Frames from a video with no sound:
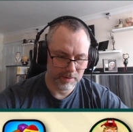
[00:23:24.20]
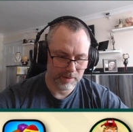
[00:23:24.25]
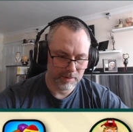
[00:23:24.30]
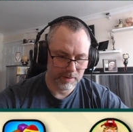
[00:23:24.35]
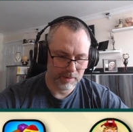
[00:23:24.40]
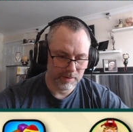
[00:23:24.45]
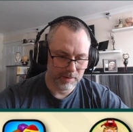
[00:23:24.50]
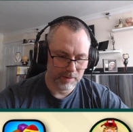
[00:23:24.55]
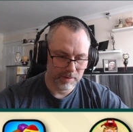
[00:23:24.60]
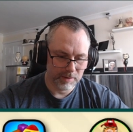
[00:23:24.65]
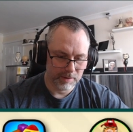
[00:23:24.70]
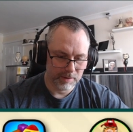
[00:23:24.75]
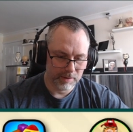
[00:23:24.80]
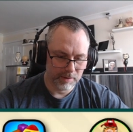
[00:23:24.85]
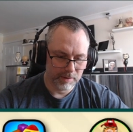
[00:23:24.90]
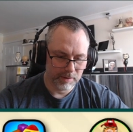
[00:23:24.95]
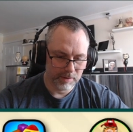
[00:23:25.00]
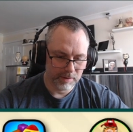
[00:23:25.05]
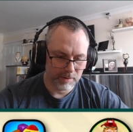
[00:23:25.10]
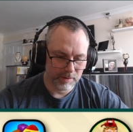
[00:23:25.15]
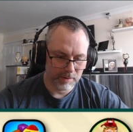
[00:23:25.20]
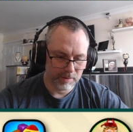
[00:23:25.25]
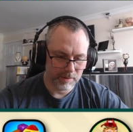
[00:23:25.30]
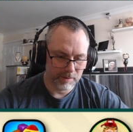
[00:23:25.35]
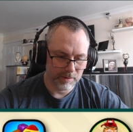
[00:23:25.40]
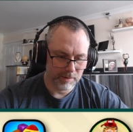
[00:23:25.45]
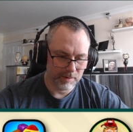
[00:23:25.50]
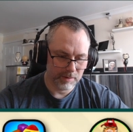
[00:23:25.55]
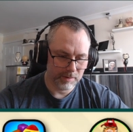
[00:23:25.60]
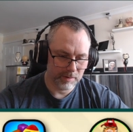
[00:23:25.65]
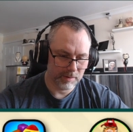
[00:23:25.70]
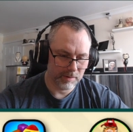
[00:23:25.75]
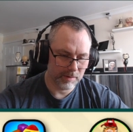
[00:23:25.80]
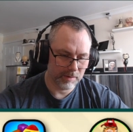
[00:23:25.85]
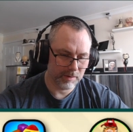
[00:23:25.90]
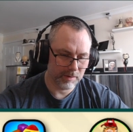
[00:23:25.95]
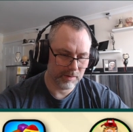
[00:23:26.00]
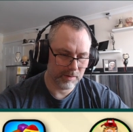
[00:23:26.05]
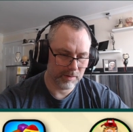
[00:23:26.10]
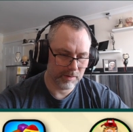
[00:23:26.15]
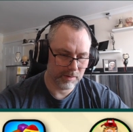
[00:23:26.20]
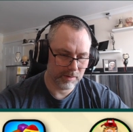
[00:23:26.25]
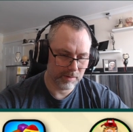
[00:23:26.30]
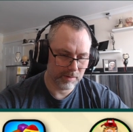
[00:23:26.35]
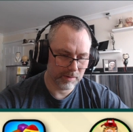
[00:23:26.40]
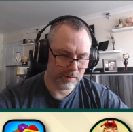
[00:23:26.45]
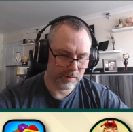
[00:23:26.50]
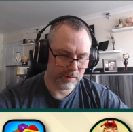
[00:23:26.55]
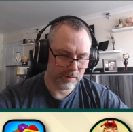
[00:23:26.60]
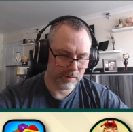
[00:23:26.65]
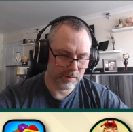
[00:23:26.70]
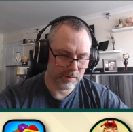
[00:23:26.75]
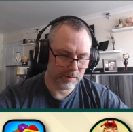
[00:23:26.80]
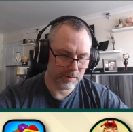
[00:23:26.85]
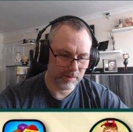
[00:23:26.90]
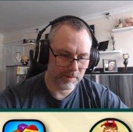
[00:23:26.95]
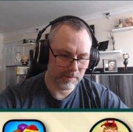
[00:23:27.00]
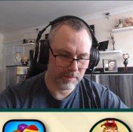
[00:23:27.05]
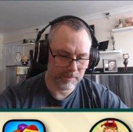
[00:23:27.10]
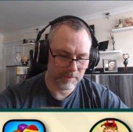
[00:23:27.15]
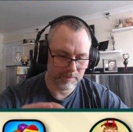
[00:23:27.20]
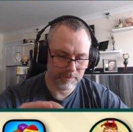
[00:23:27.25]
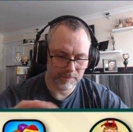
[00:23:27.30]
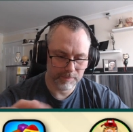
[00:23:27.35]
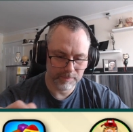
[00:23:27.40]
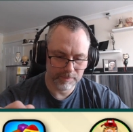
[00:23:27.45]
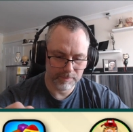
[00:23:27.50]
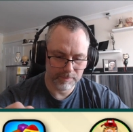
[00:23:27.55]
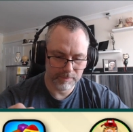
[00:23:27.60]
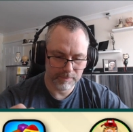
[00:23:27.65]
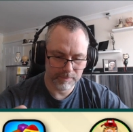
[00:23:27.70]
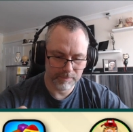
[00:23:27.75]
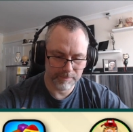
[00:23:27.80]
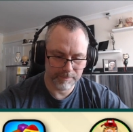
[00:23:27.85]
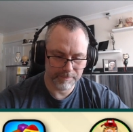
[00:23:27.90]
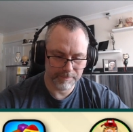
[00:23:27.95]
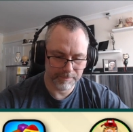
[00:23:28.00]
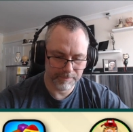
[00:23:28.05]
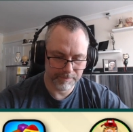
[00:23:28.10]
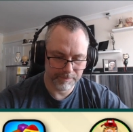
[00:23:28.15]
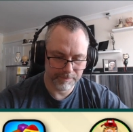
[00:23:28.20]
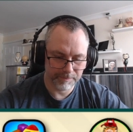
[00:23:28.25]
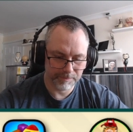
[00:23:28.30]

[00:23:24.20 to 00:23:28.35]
(silence)